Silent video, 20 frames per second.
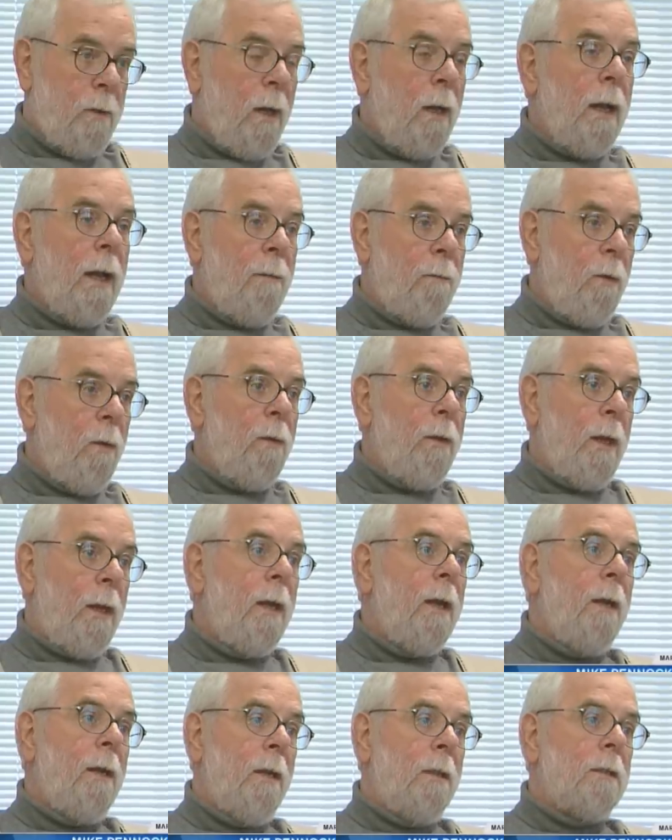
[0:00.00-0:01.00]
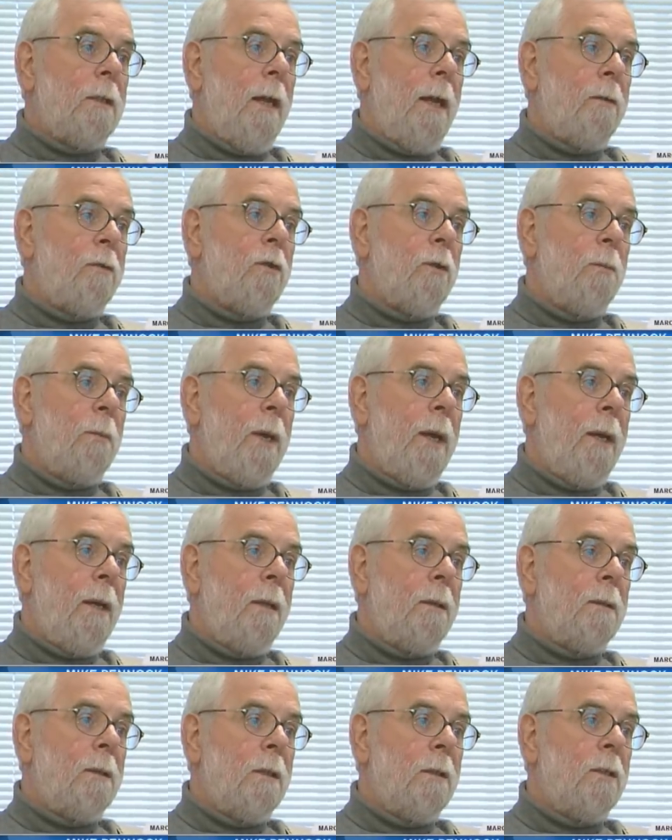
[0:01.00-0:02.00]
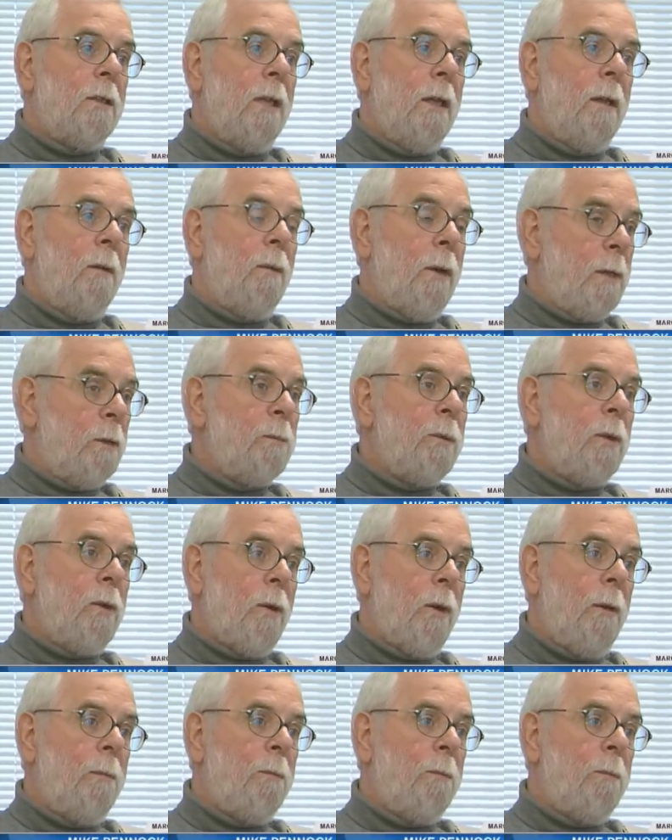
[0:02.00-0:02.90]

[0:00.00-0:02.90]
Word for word: a level that can exacerbate existing respiratory